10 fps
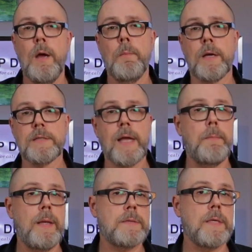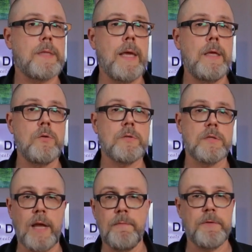because that means that they use the
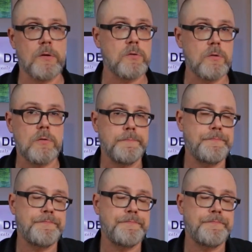same filters,